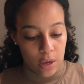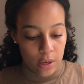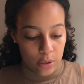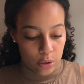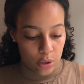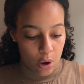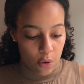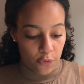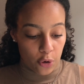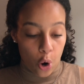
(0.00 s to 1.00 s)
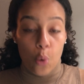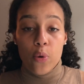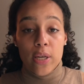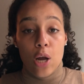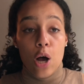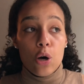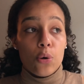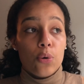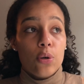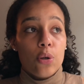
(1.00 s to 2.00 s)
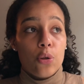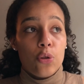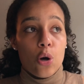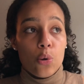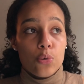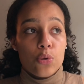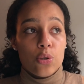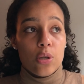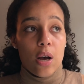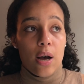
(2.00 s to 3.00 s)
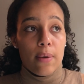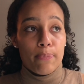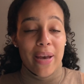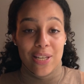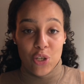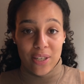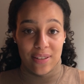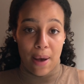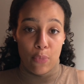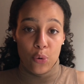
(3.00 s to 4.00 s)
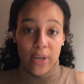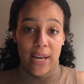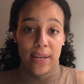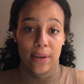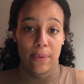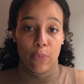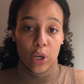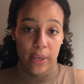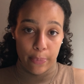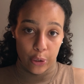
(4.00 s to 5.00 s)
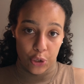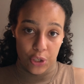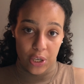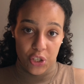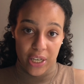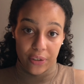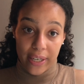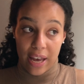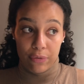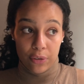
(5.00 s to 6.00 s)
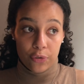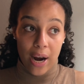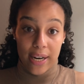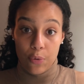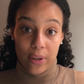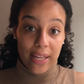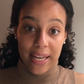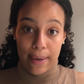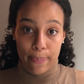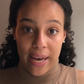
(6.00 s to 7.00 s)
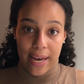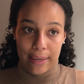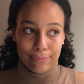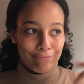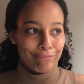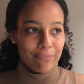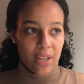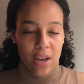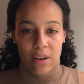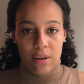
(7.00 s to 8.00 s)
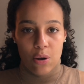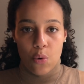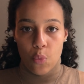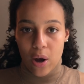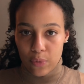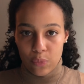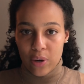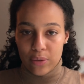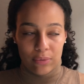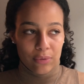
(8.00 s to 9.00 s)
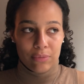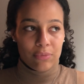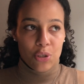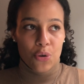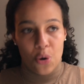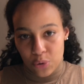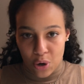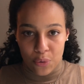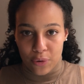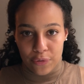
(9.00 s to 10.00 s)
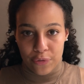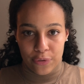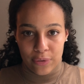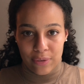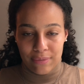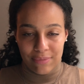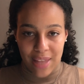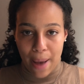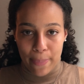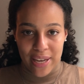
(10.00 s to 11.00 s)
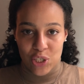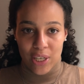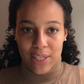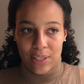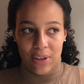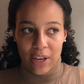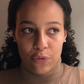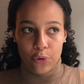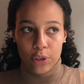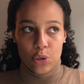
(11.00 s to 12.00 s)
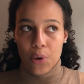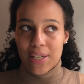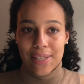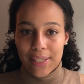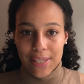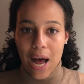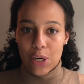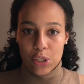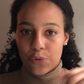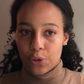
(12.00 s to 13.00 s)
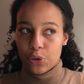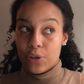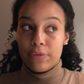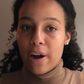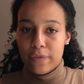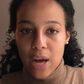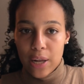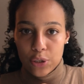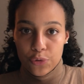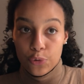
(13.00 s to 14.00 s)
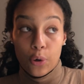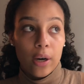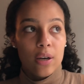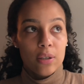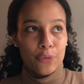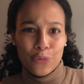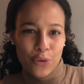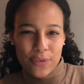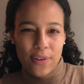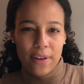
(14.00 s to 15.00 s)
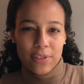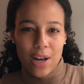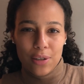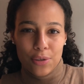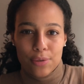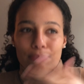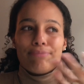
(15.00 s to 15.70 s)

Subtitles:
So for all we know, those paychecks that MONAT market partners are sharing every Friday when they get paid, what you don't know if that paycheck is like for $26, for $35, for $45.